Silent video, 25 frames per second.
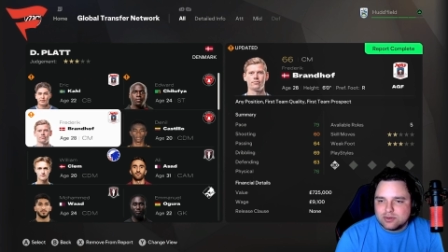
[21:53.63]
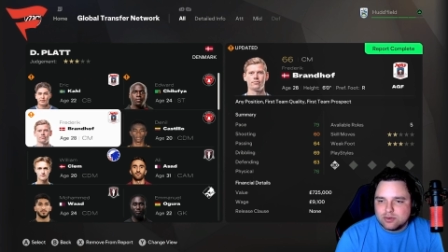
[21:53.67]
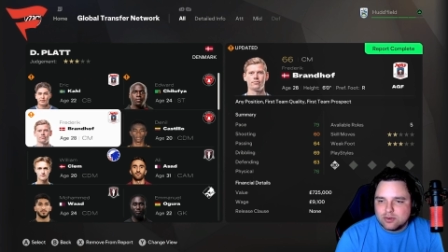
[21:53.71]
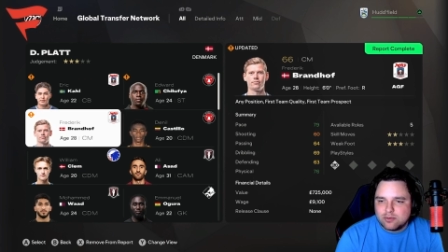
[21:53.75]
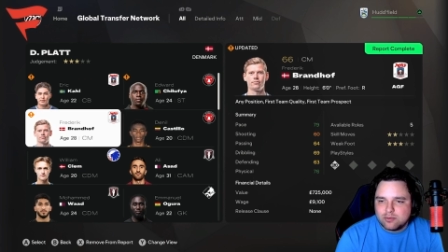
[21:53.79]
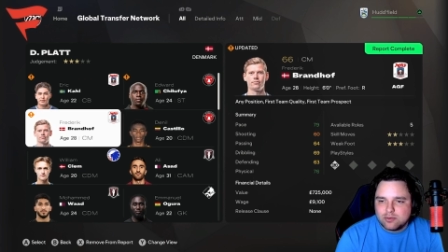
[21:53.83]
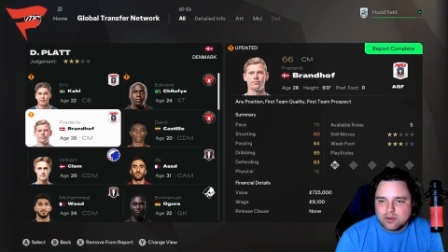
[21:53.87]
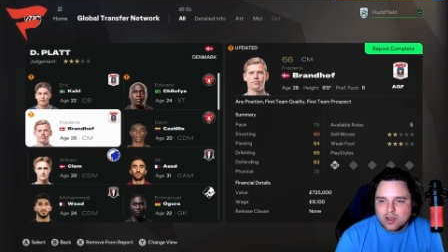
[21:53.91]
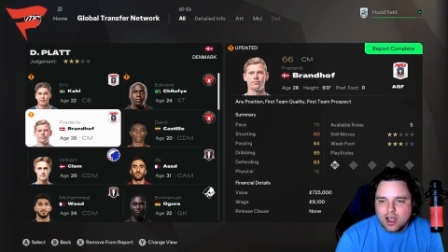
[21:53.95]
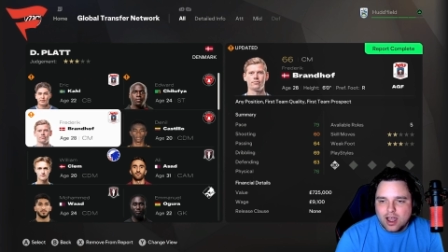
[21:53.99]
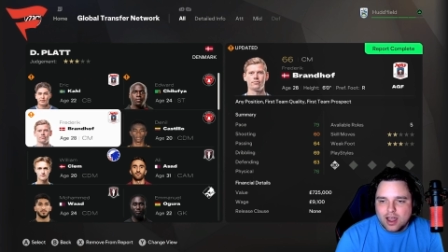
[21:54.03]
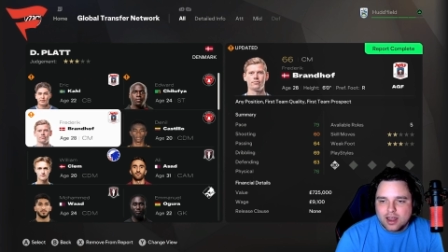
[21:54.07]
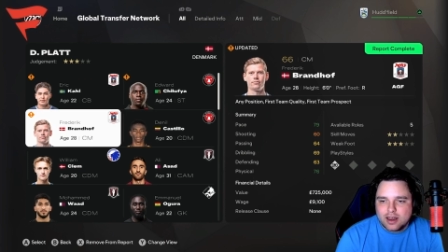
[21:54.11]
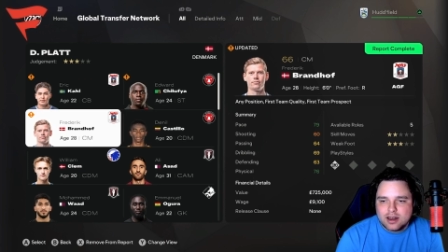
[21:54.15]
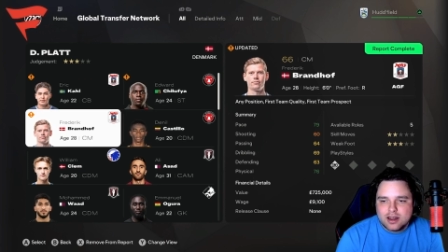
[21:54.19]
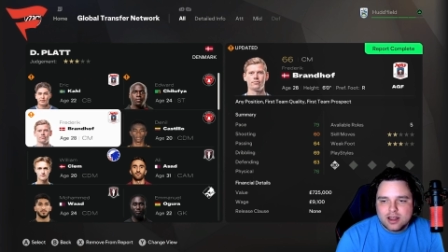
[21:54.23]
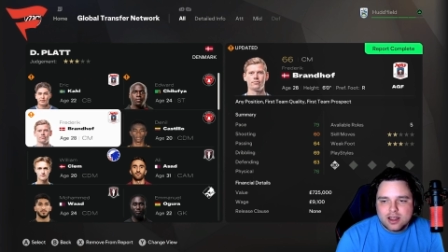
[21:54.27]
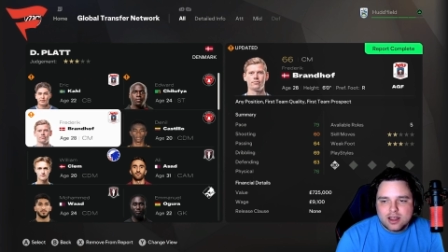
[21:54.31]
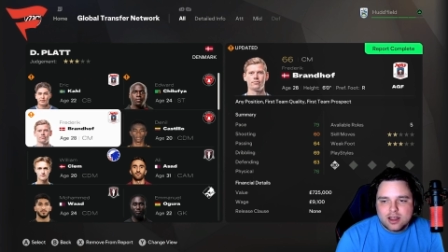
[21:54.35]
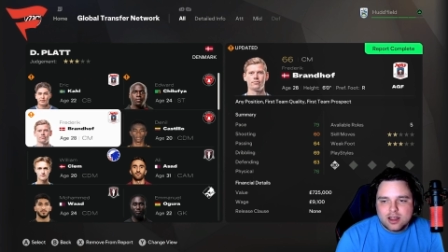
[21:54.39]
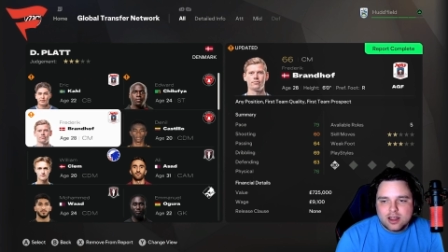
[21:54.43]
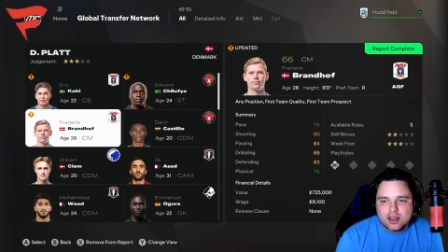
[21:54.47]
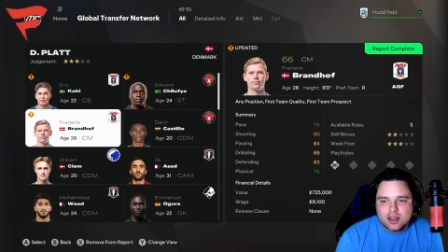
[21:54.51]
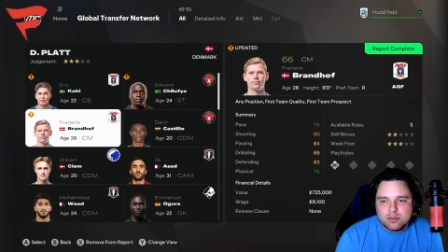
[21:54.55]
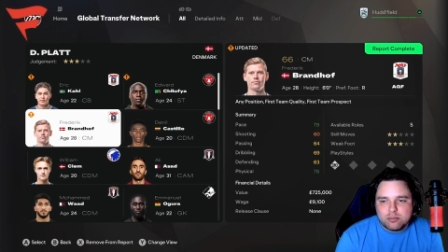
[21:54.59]
We've got
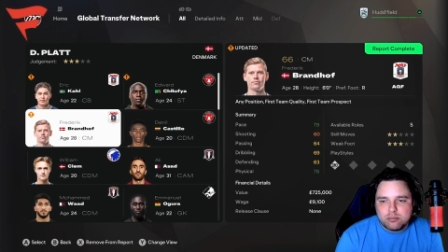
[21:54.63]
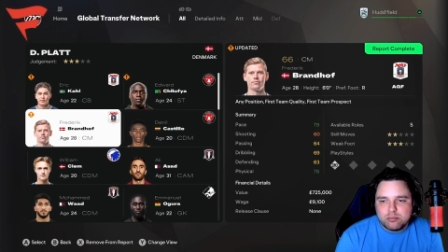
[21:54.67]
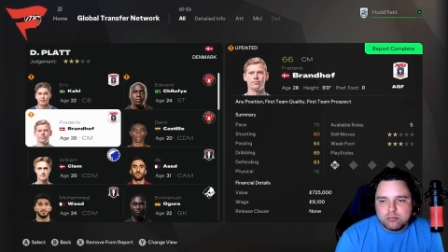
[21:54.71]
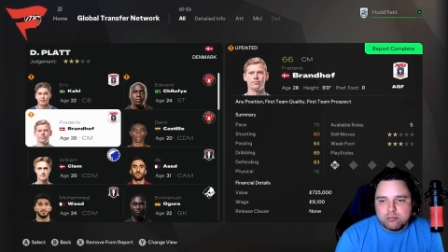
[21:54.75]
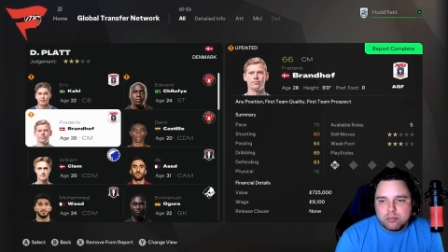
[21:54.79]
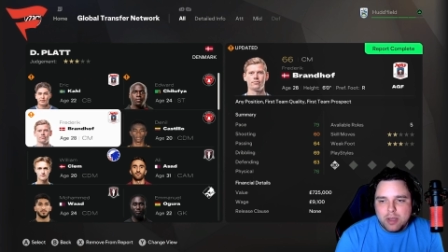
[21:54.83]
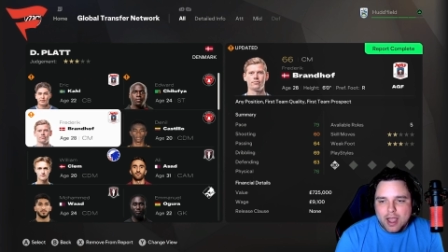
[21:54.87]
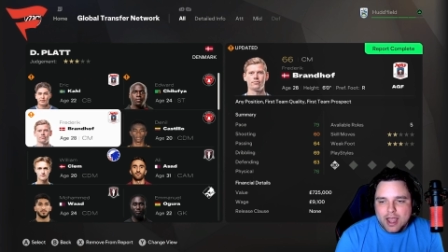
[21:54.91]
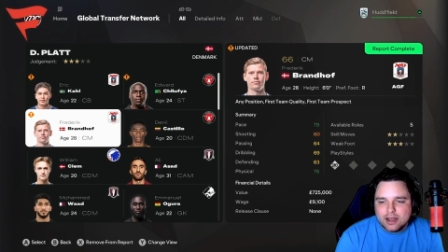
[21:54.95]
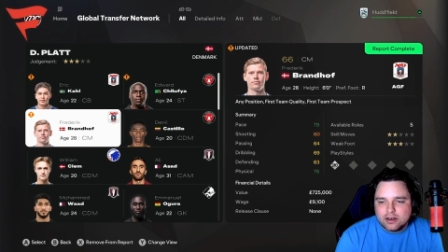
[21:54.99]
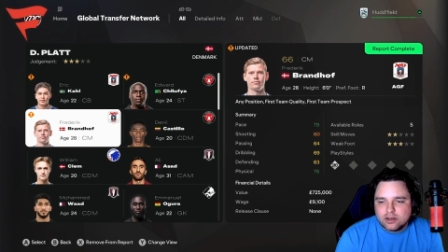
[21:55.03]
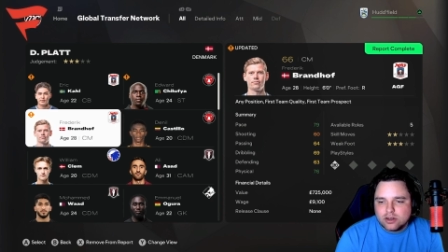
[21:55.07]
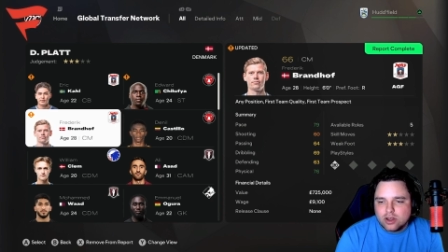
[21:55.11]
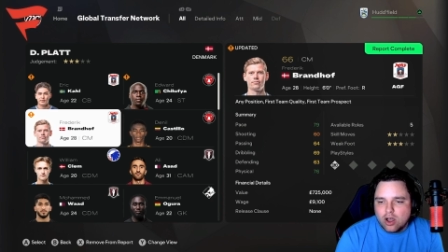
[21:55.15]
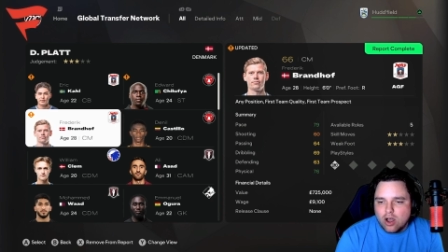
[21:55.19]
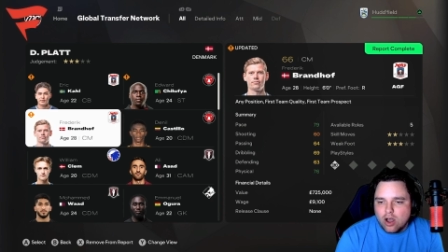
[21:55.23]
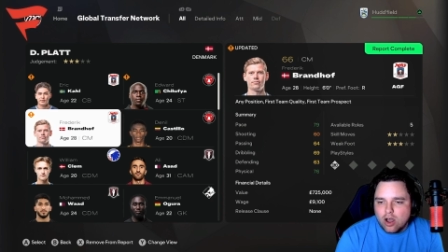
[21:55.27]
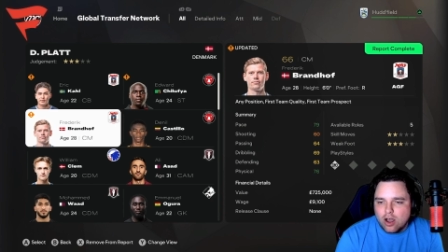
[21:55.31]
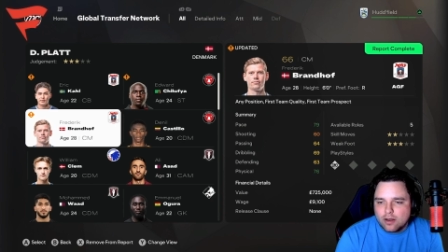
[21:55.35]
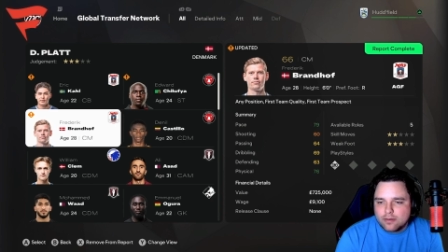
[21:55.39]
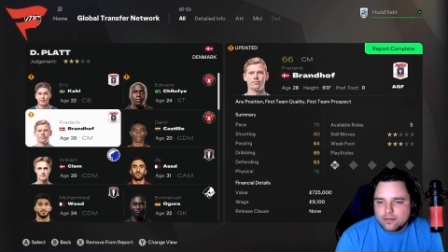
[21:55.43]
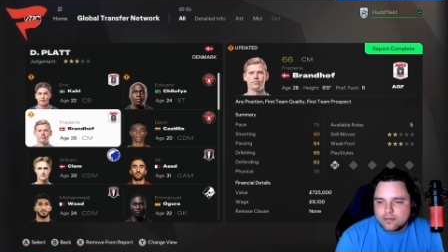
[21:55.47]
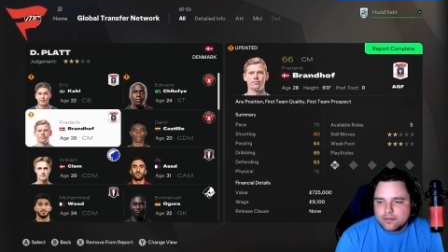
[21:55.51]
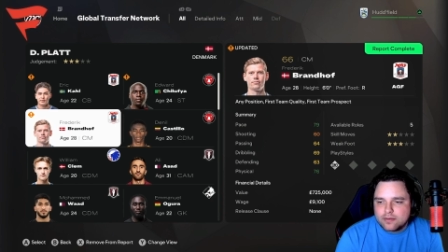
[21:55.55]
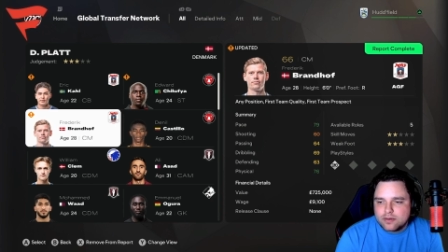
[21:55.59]

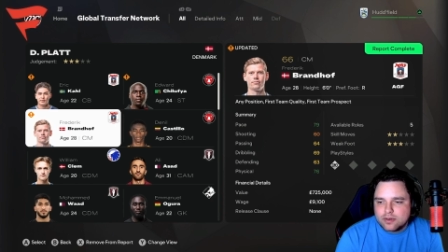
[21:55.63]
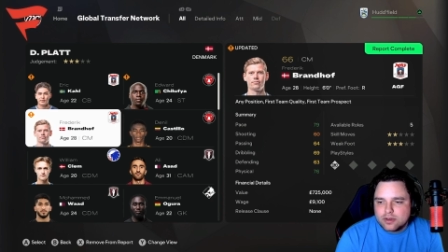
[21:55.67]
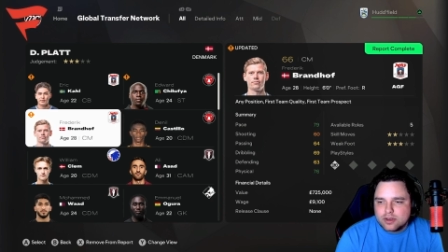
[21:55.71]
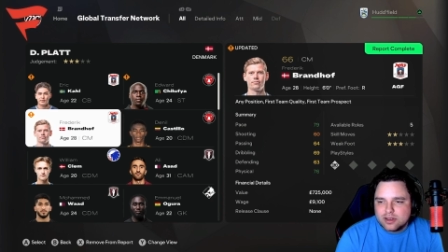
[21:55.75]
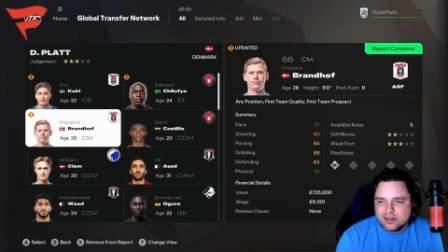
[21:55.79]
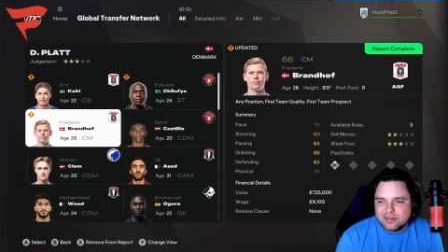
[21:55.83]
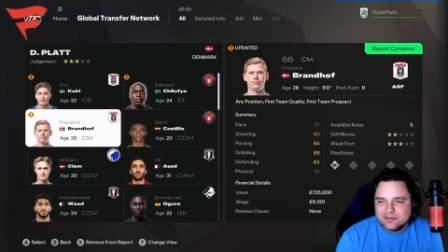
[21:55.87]
Bandhoff,